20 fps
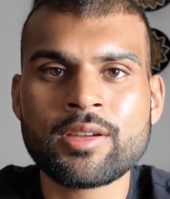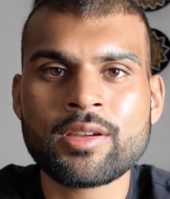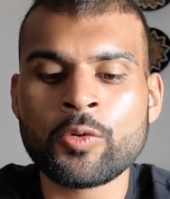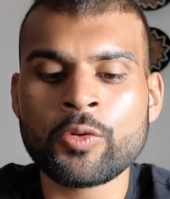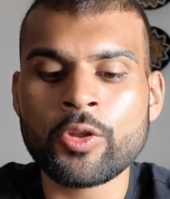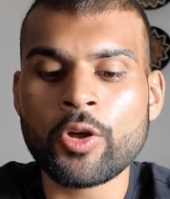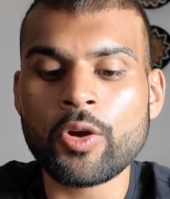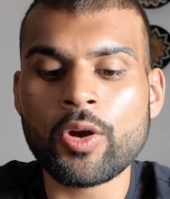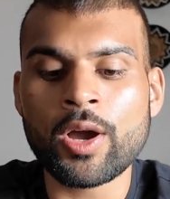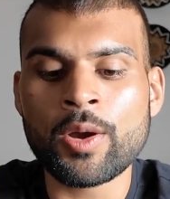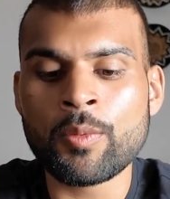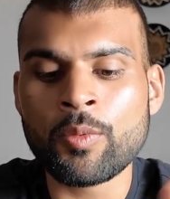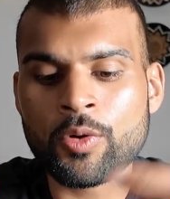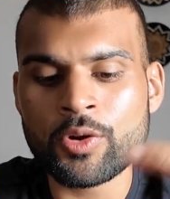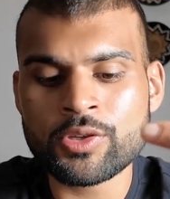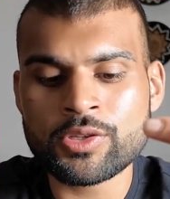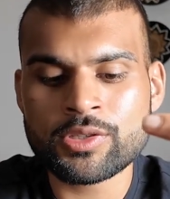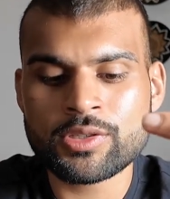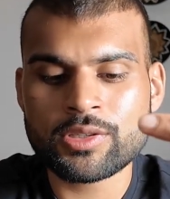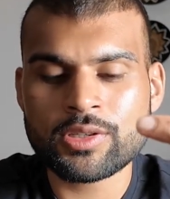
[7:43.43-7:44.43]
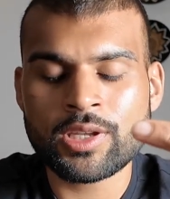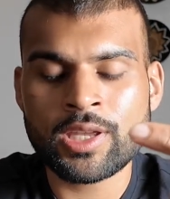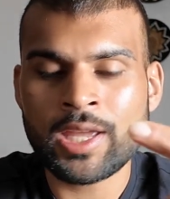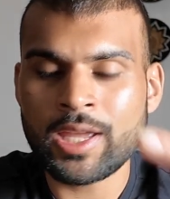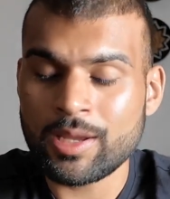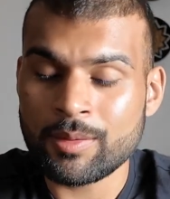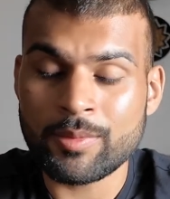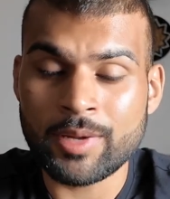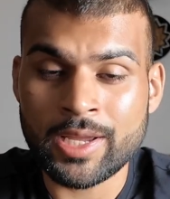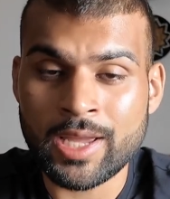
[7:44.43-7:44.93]
although I was
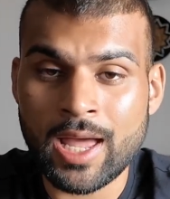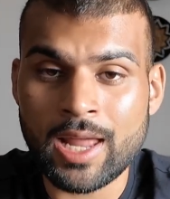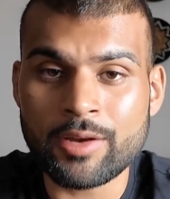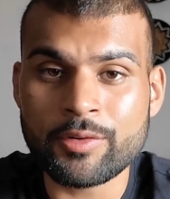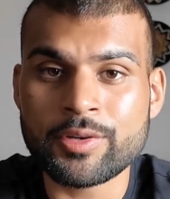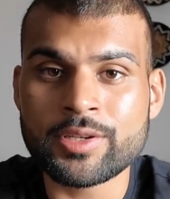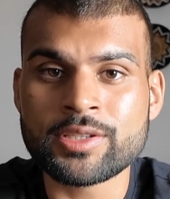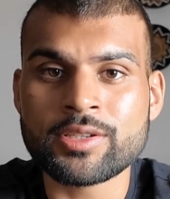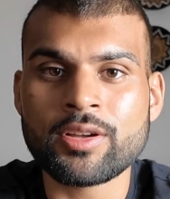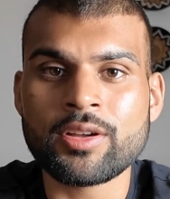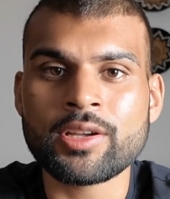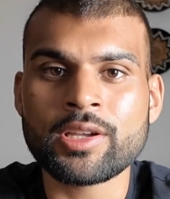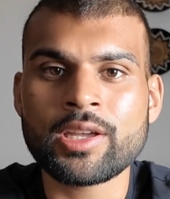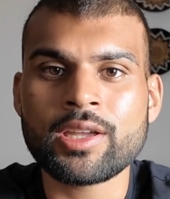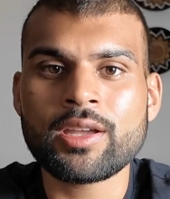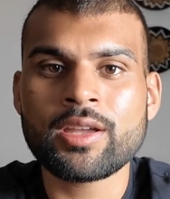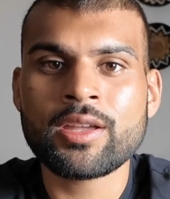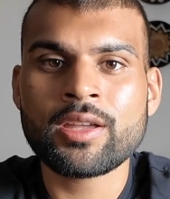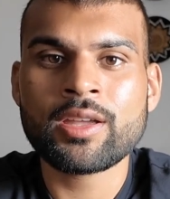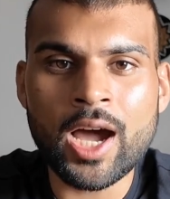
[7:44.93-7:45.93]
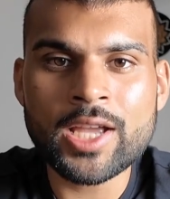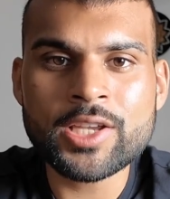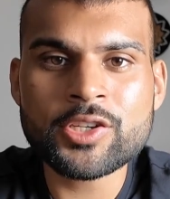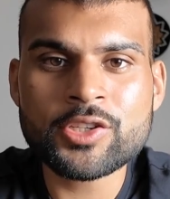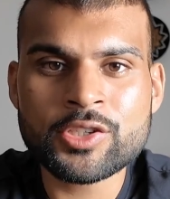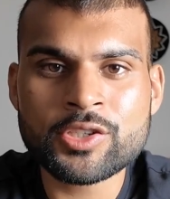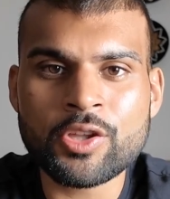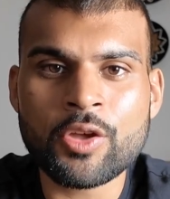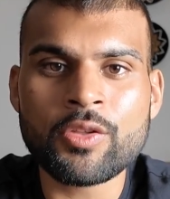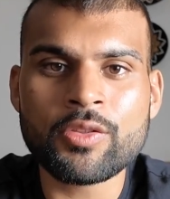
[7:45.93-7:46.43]
hitting my calorie target, I
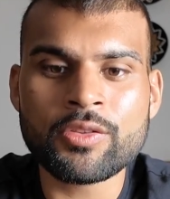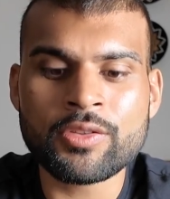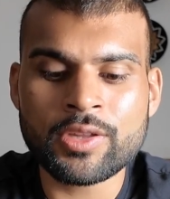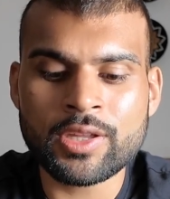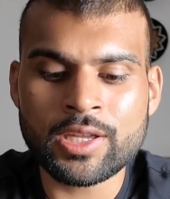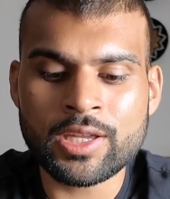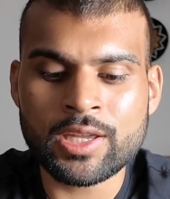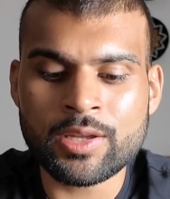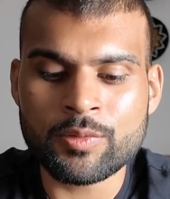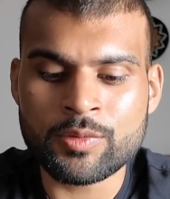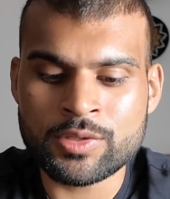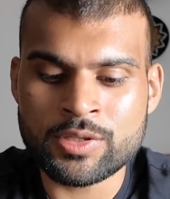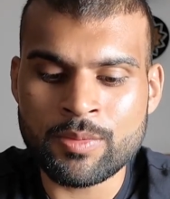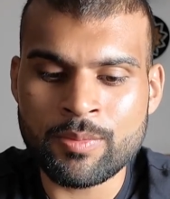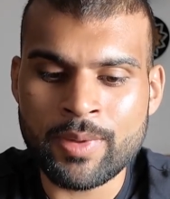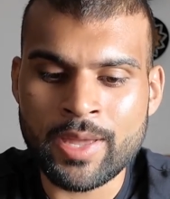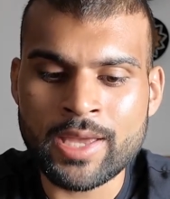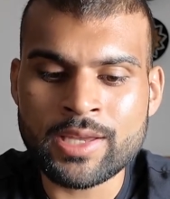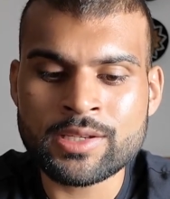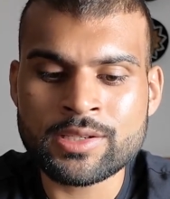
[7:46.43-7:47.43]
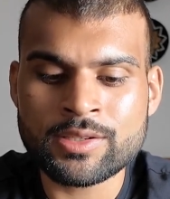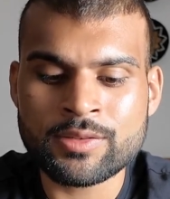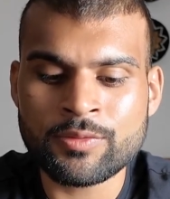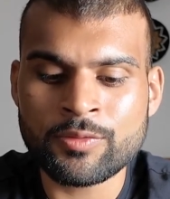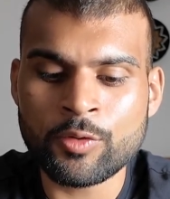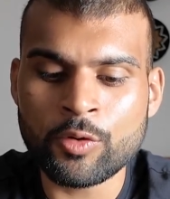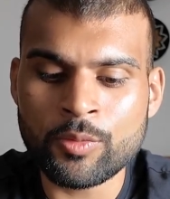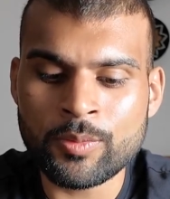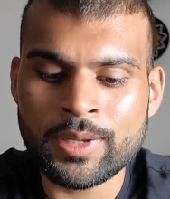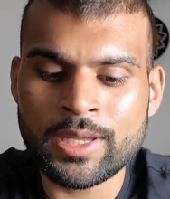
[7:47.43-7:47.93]
just don't think it was the best
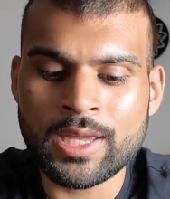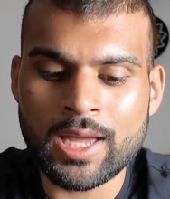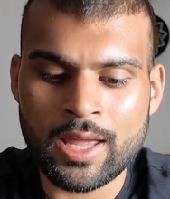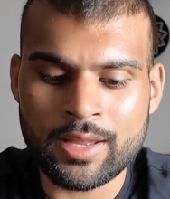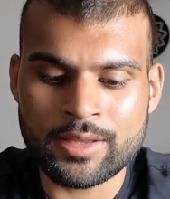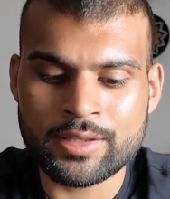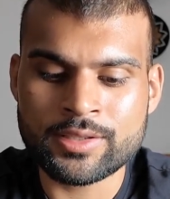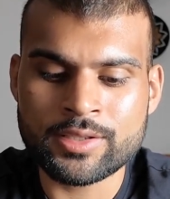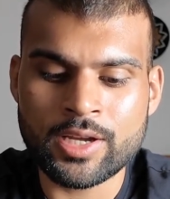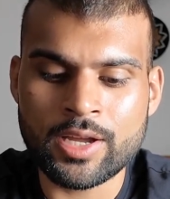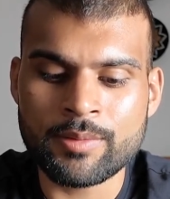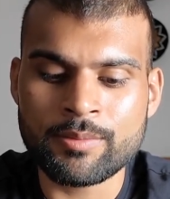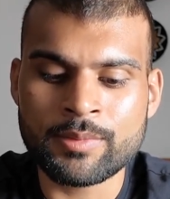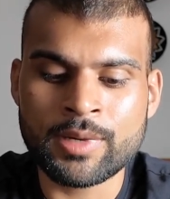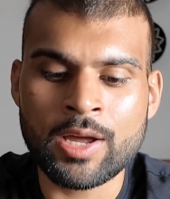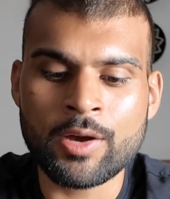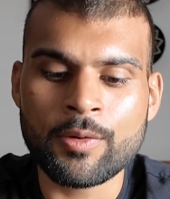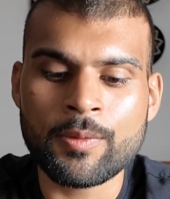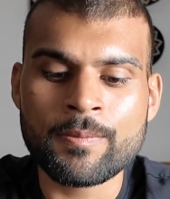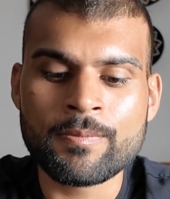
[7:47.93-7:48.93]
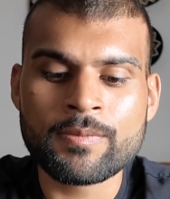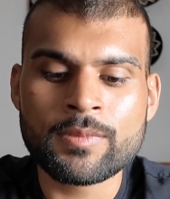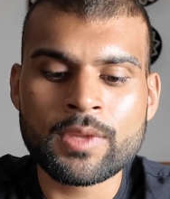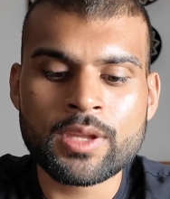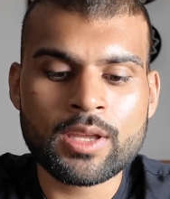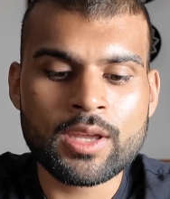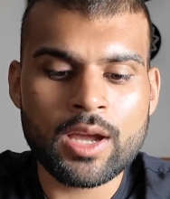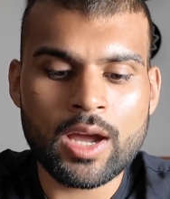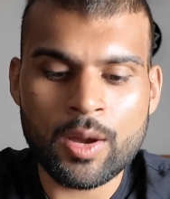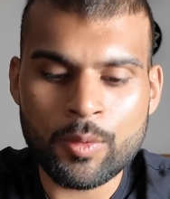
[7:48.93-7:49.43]
for me at the time. Now,
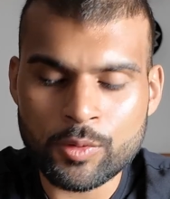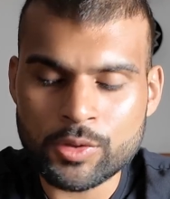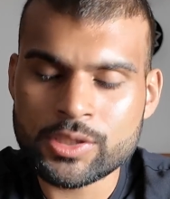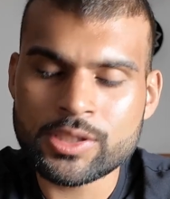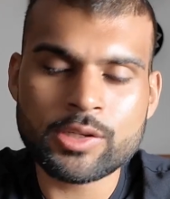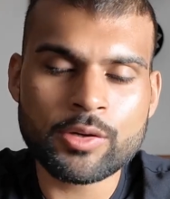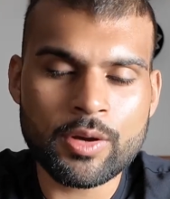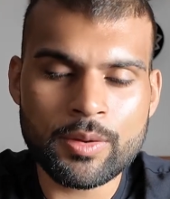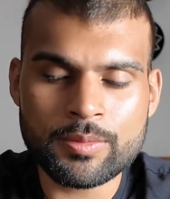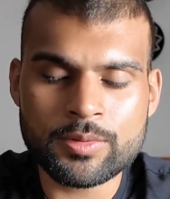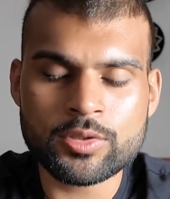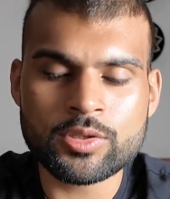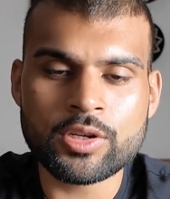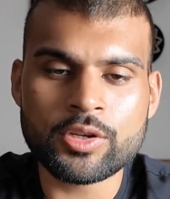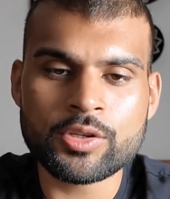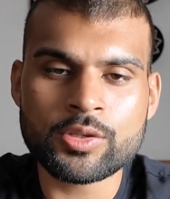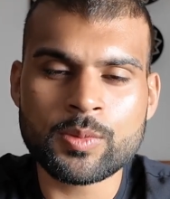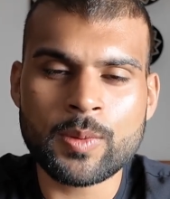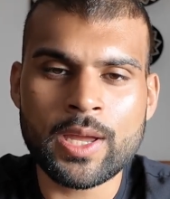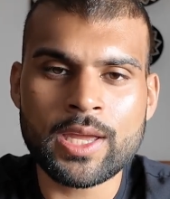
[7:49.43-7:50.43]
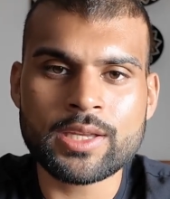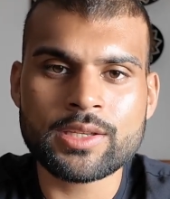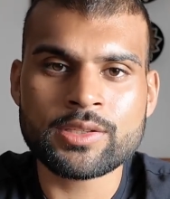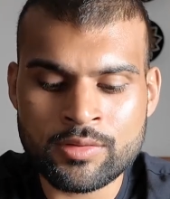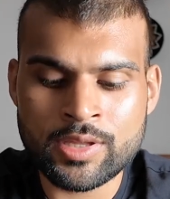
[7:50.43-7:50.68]
I was still able to lose weight.